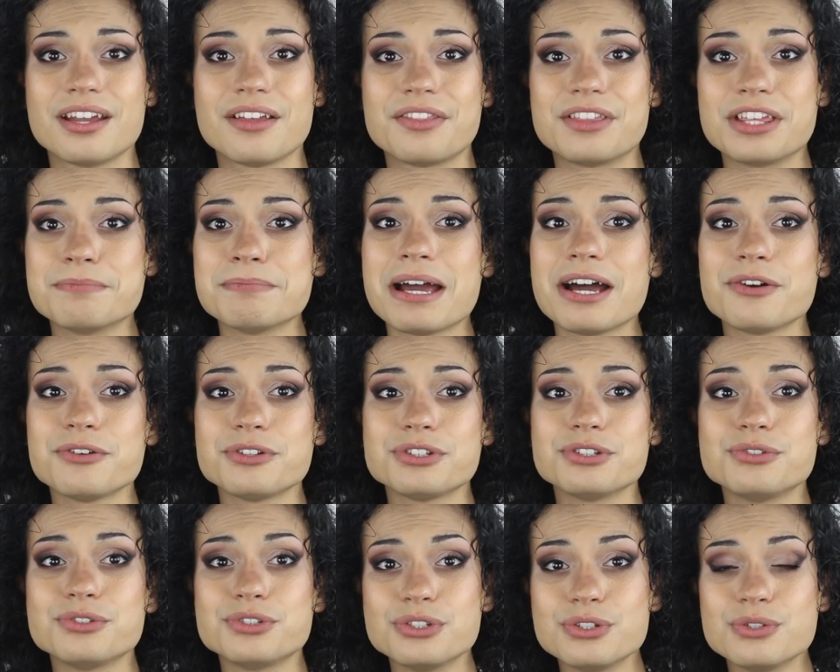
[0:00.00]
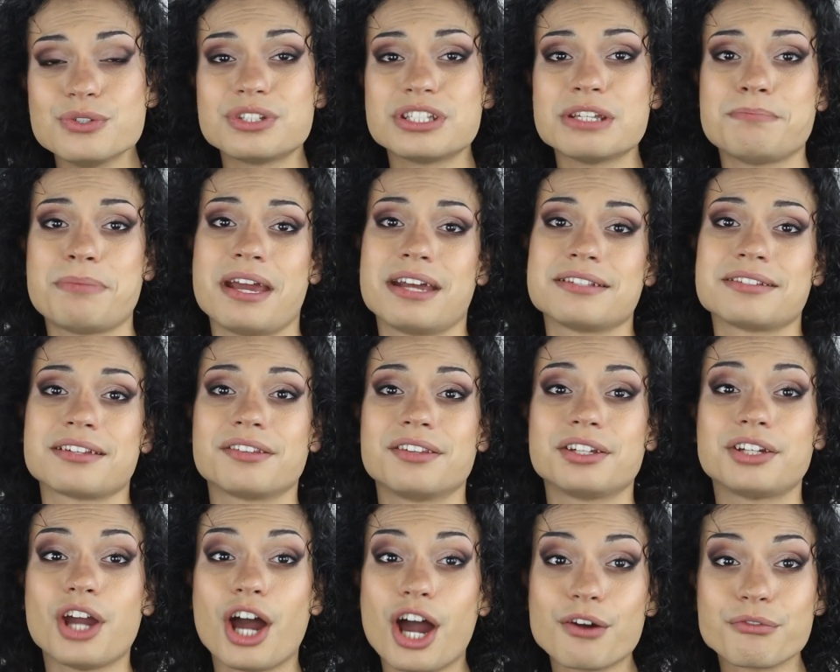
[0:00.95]
The amount you use depends on the
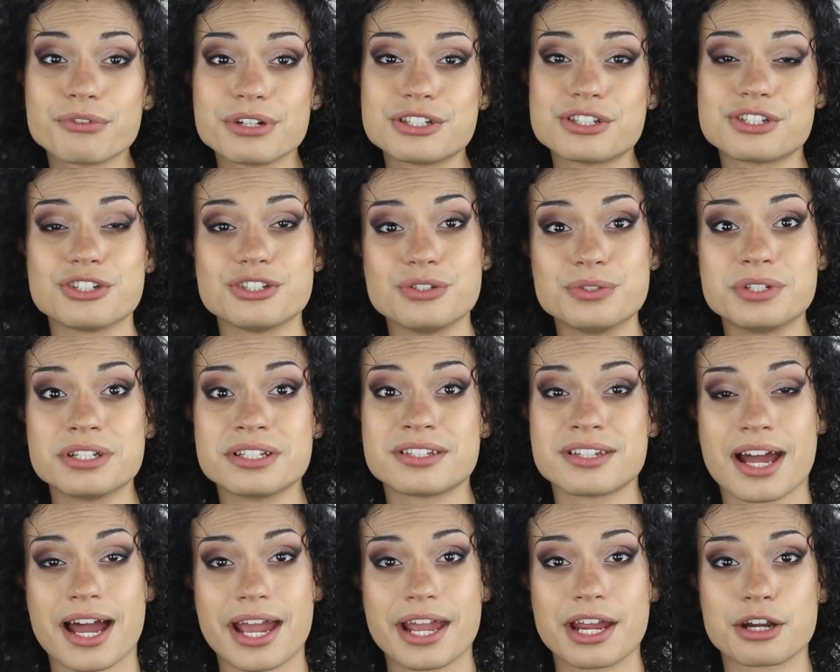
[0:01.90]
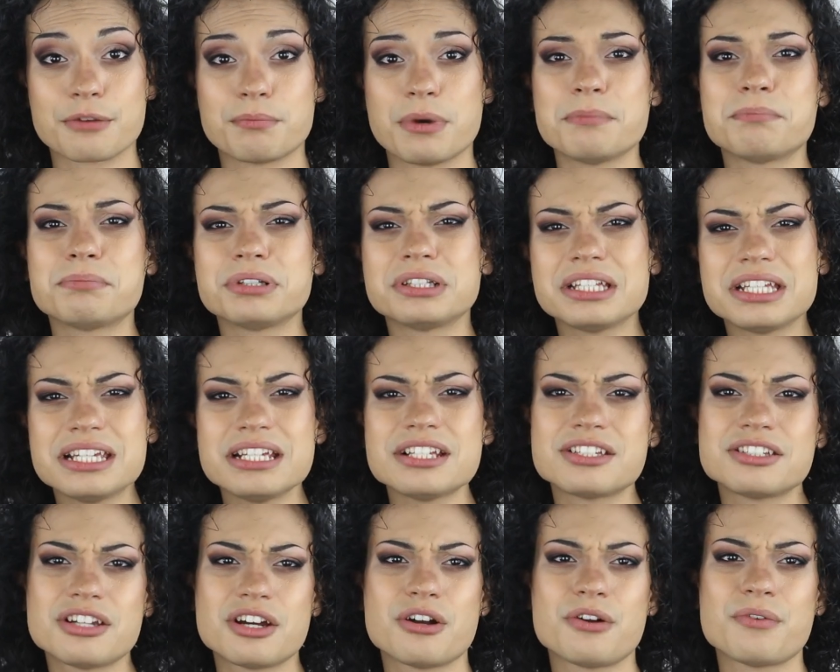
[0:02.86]
coverage you desire, but
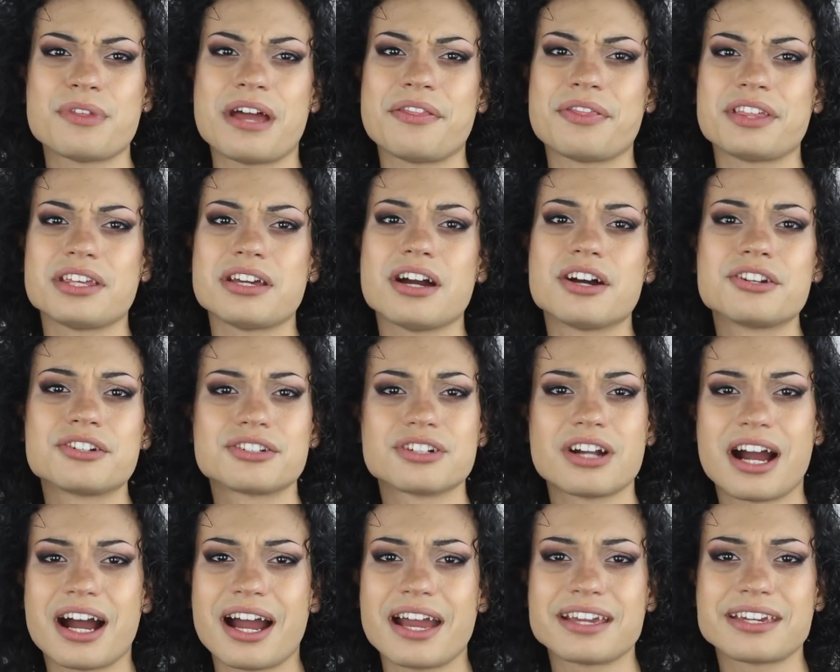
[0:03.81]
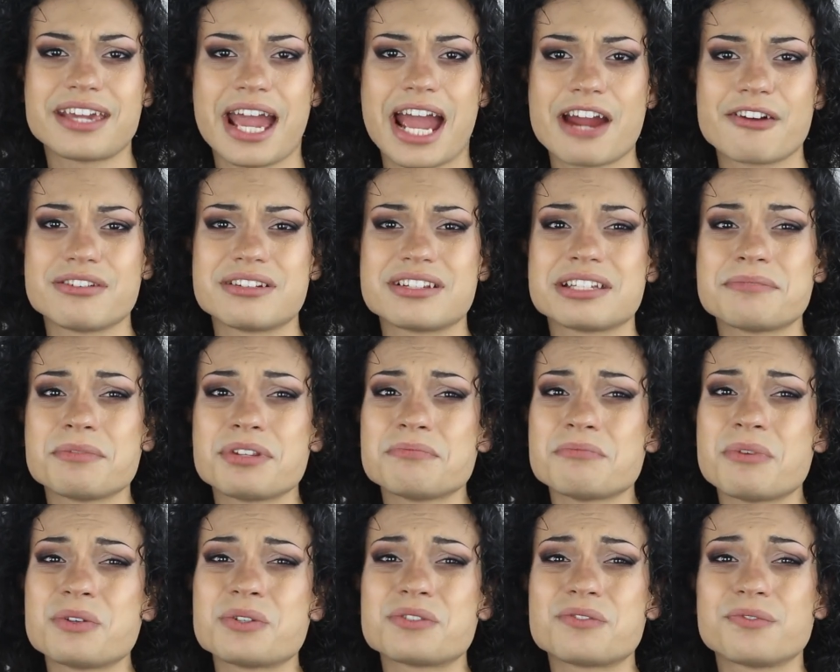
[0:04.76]
please know that the under eye carries some of the
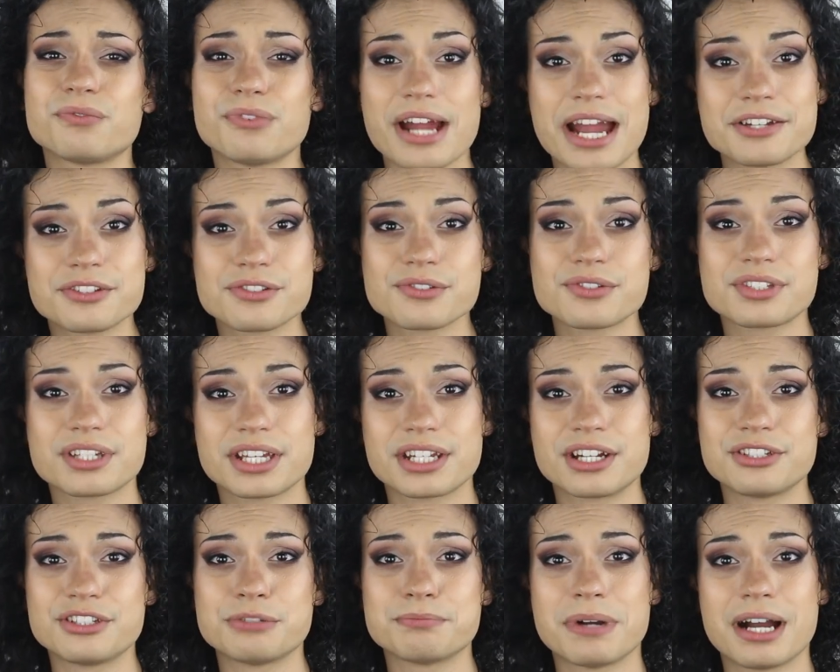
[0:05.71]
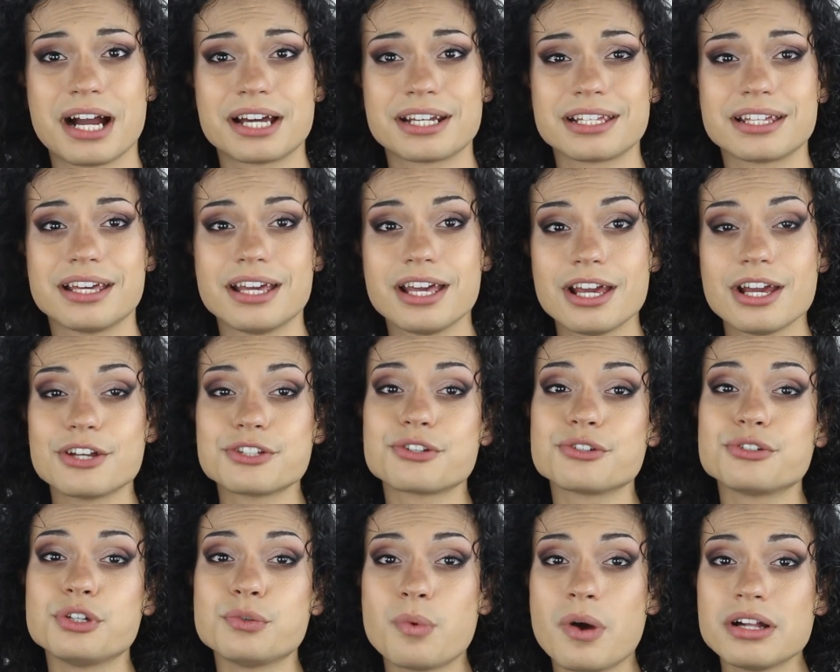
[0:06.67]
most fragile skin on your body, so
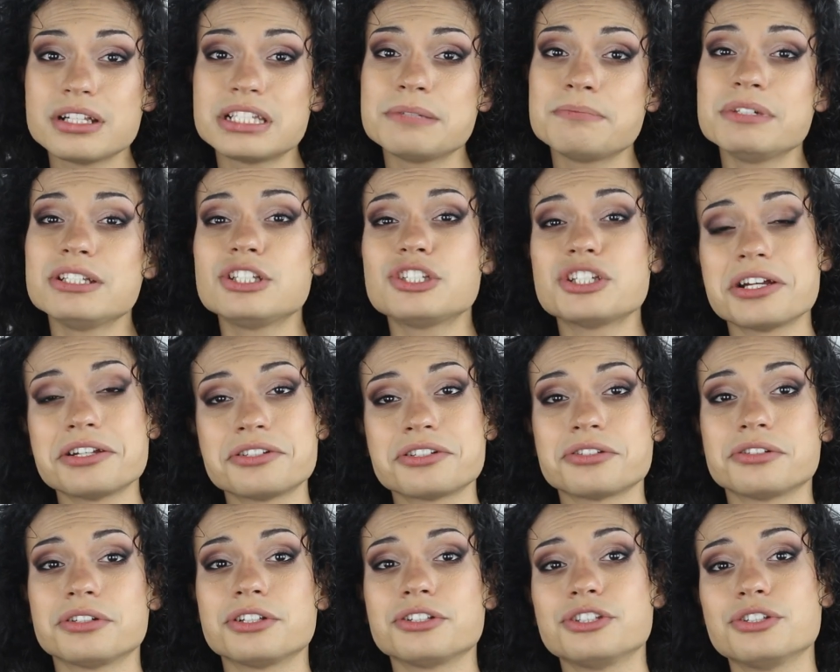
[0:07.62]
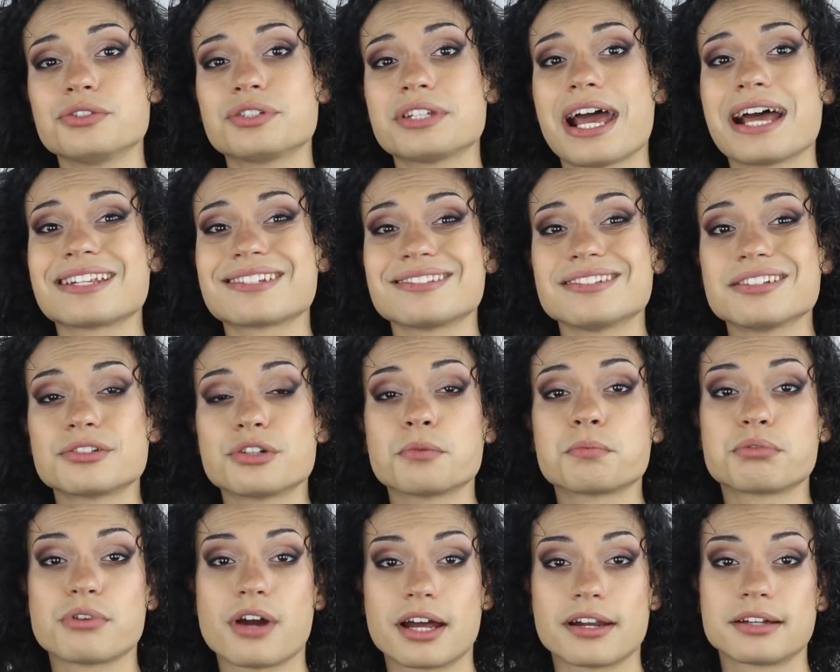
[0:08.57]
you want to be gentle and use as little
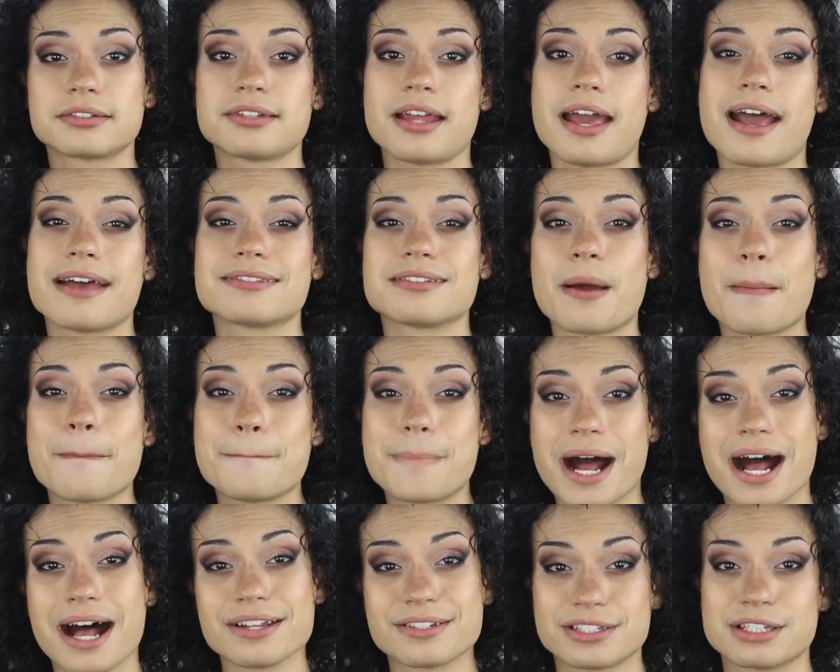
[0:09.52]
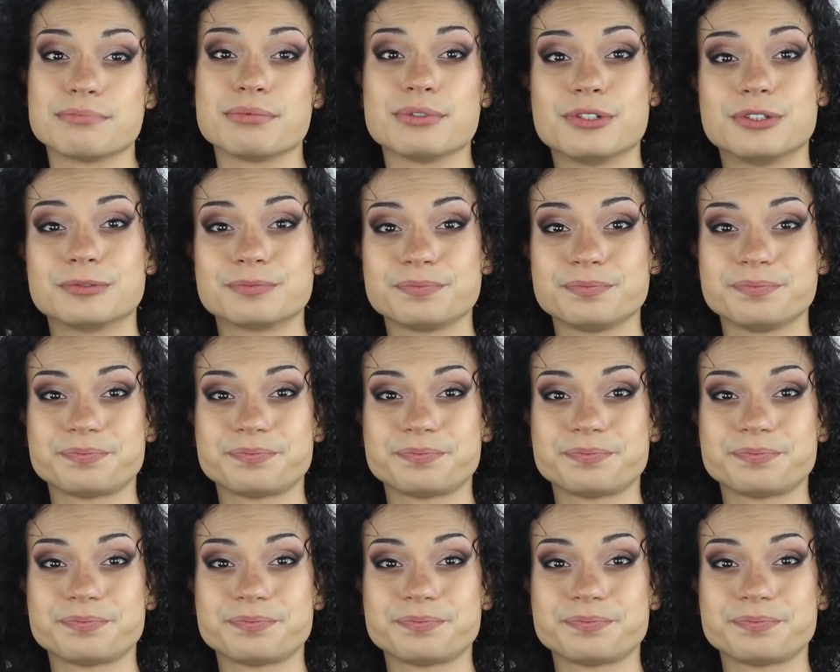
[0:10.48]
product as possible.